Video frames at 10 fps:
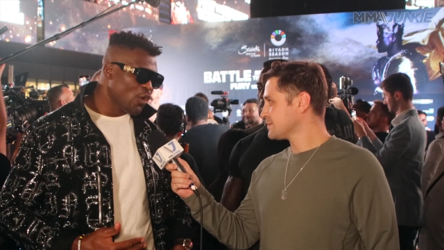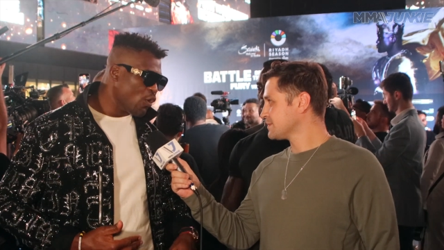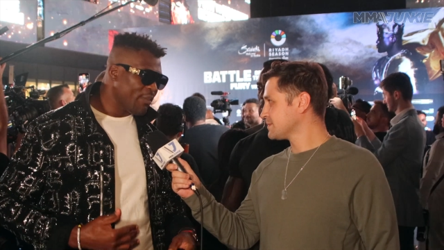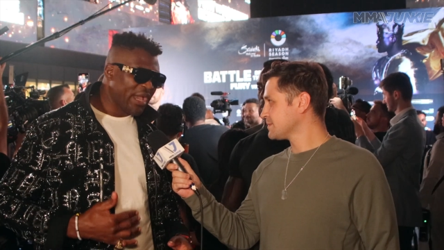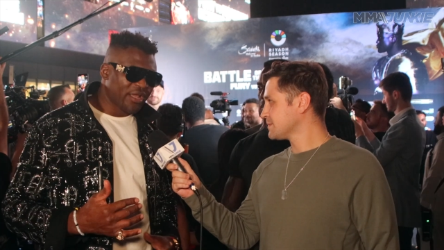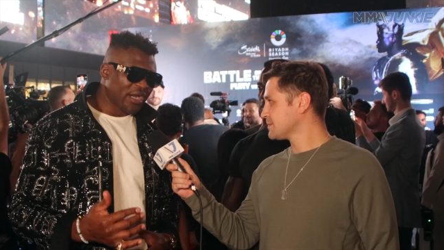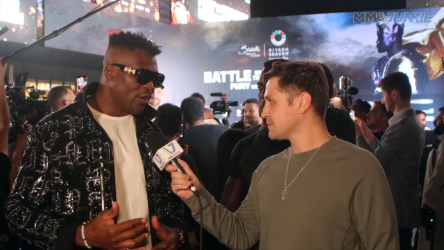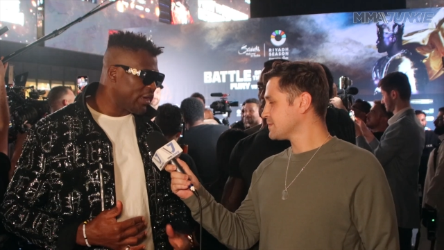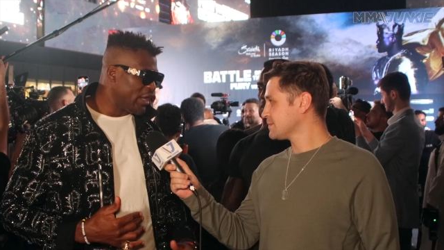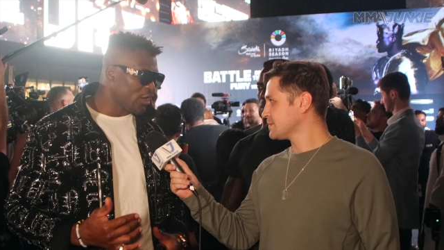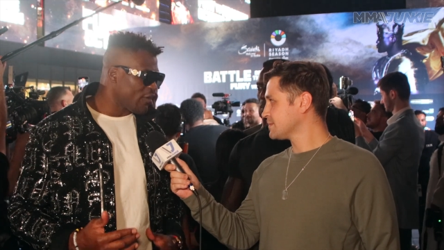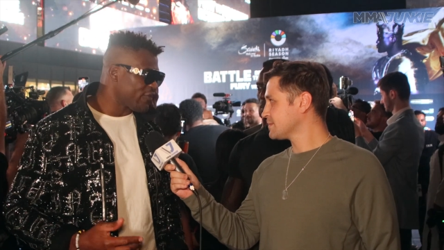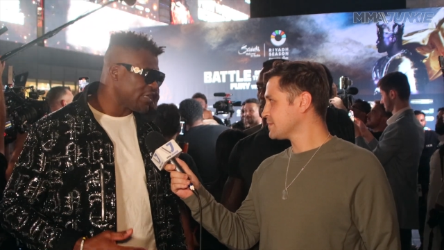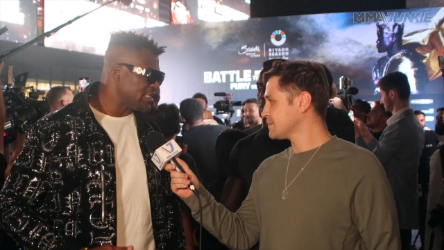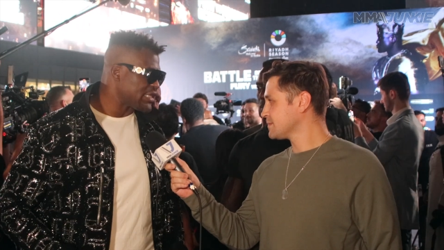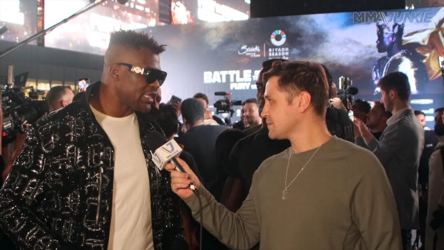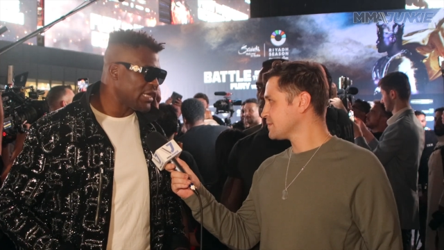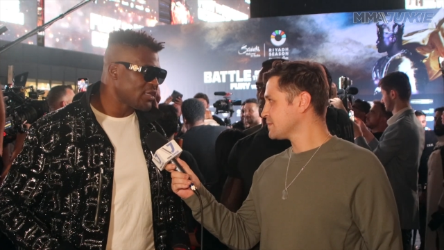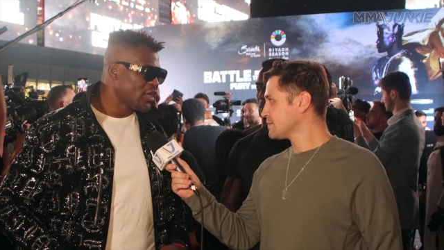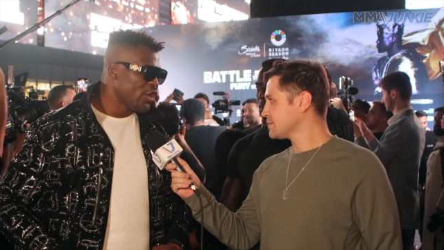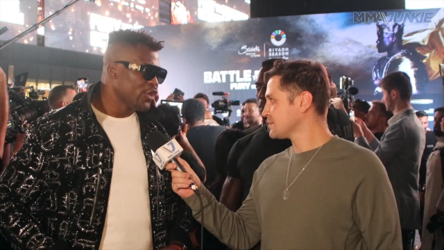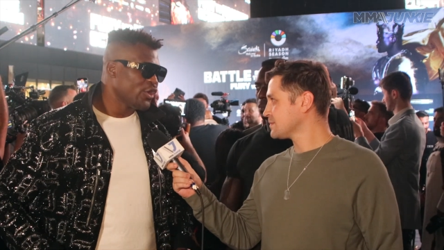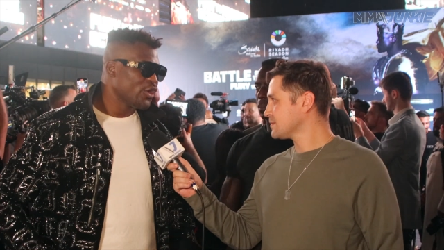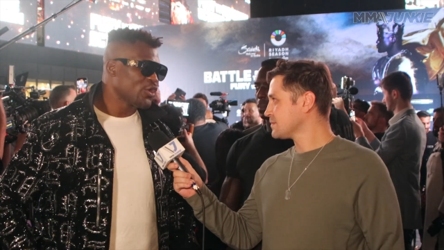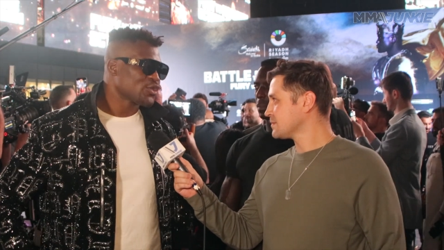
Speaker 1: hold my ground. A lot of resistance, you know.